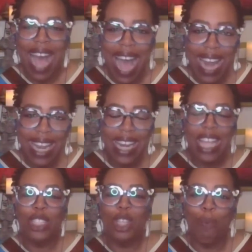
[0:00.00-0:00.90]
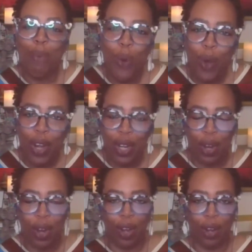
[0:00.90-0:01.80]
guided and
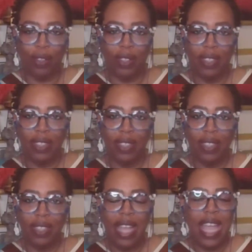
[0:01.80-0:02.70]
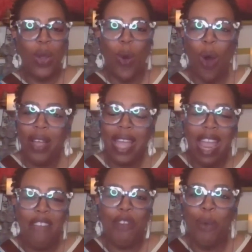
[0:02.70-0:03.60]
supported her. It all
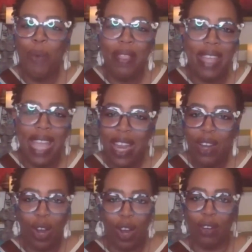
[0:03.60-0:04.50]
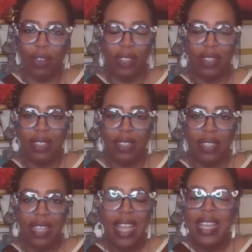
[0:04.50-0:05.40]
came from within her.
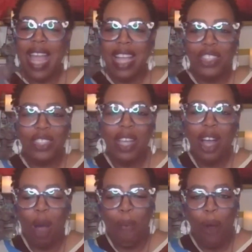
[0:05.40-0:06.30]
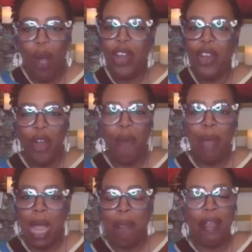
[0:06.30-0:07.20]
Yes, a part of
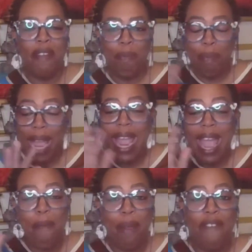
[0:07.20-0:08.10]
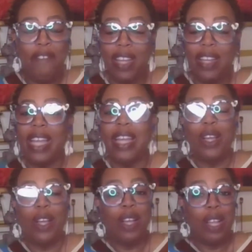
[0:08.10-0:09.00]
her may have been feeling
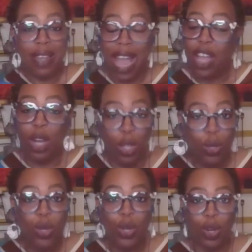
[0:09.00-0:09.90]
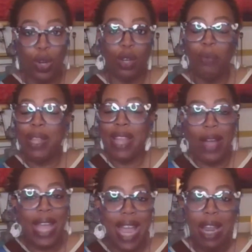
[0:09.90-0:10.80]
like a little girl
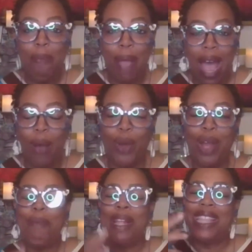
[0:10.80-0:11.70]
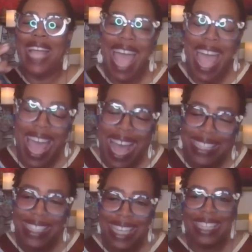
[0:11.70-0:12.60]
without any power, but the
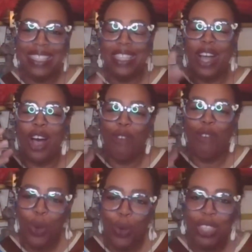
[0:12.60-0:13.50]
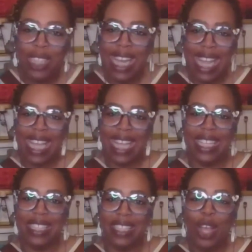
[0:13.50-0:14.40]
essence of who she
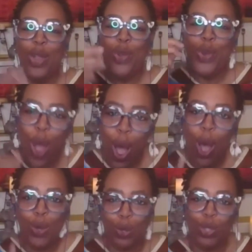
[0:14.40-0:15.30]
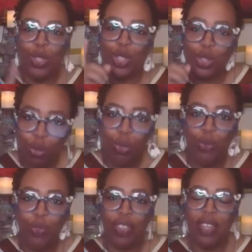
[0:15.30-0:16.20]
is knows the
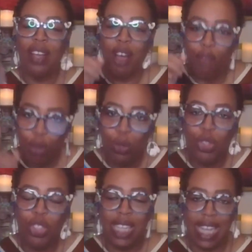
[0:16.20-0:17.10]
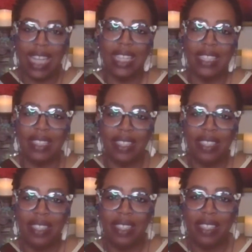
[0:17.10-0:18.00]
truth of who she is,
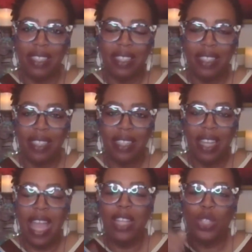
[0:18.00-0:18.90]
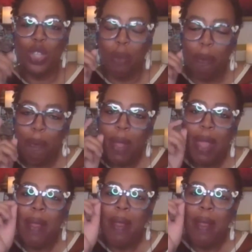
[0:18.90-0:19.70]
and took,